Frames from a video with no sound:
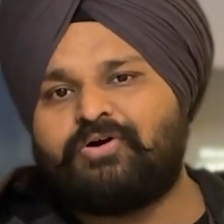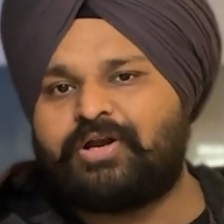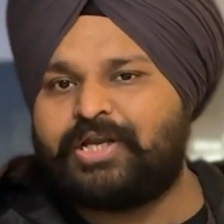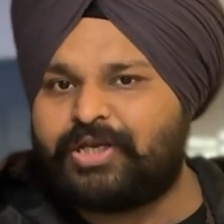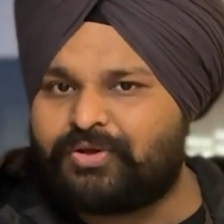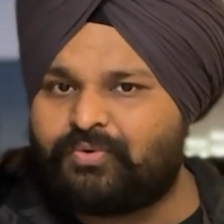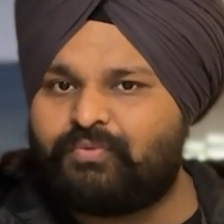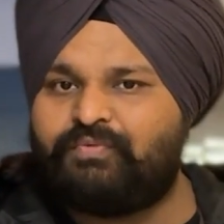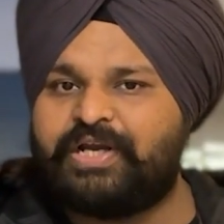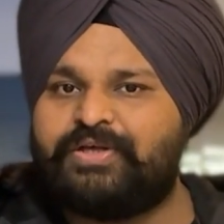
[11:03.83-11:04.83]
on new
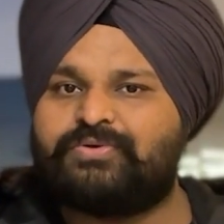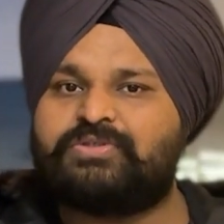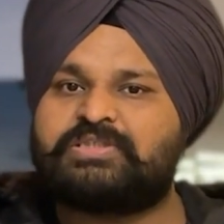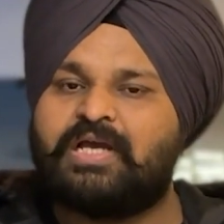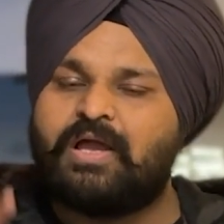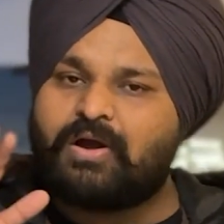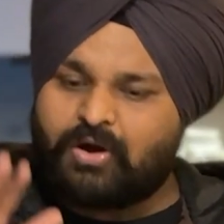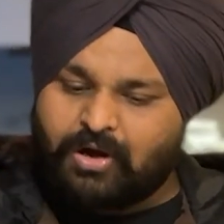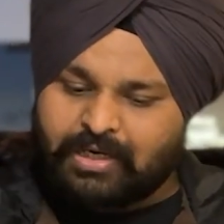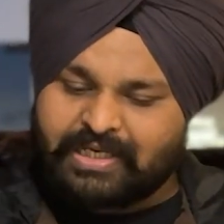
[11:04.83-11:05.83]
videos
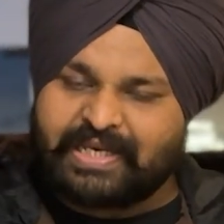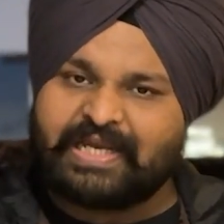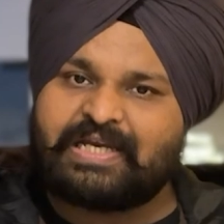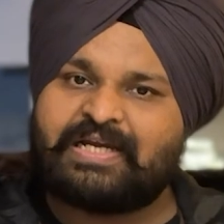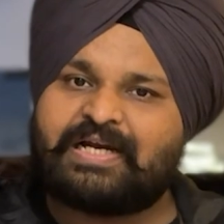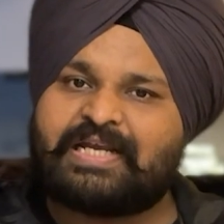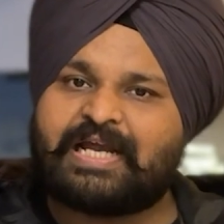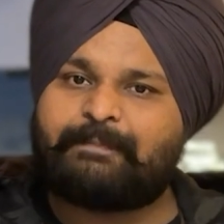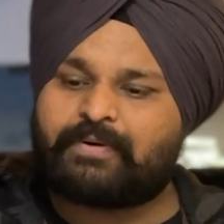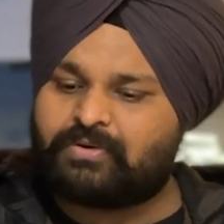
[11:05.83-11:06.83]
on creating a
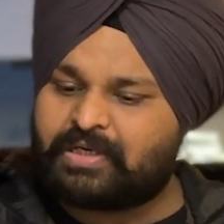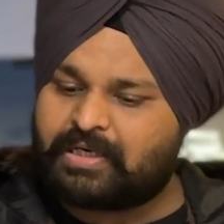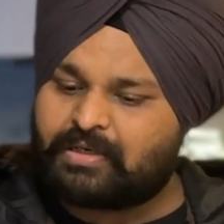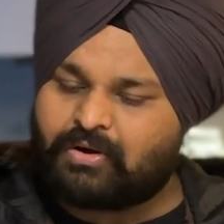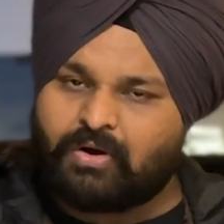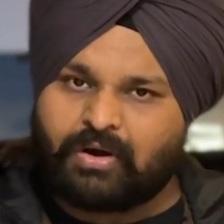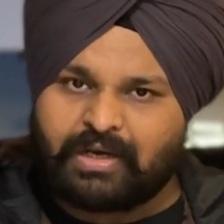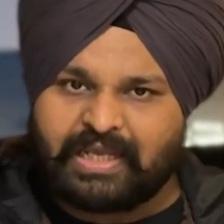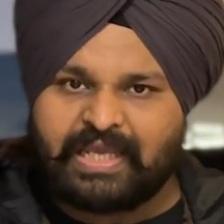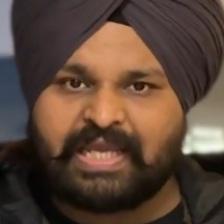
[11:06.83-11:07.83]
tech product,
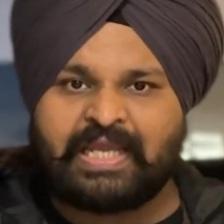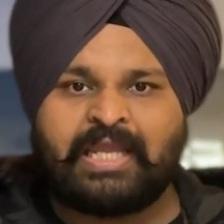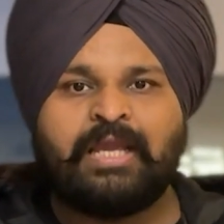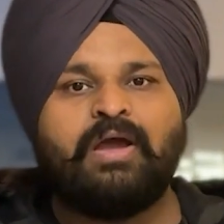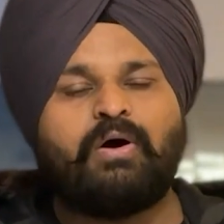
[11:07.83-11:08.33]
on AI,